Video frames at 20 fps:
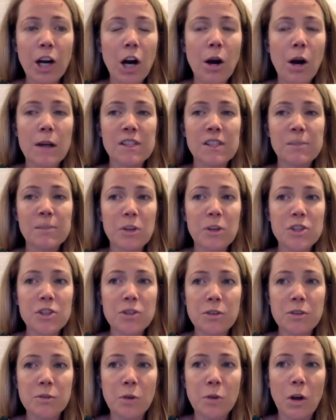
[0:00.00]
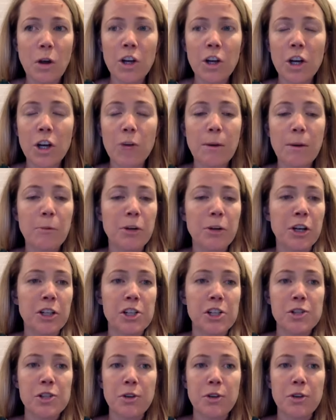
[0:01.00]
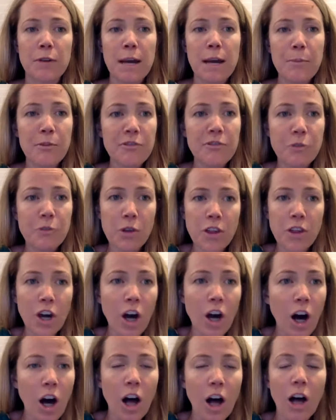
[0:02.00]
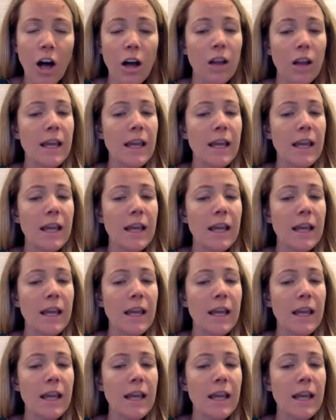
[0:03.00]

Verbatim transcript: I was supposed to enroll her. We were going to do it right before the call,